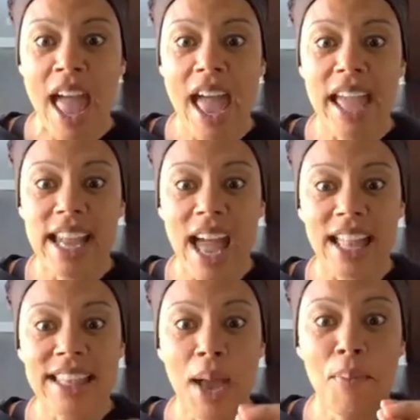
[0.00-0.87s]
And
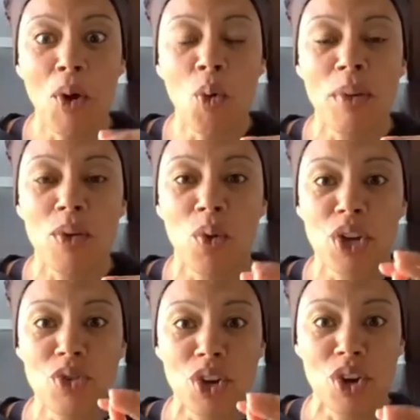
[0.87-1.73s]
at that moment where
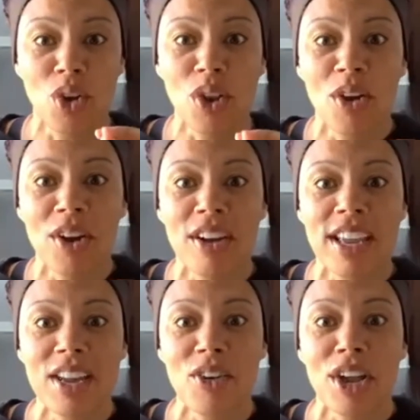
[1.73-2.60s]
you can no longer
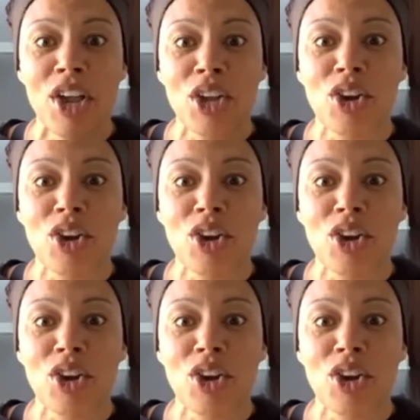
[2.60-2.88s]
hear it,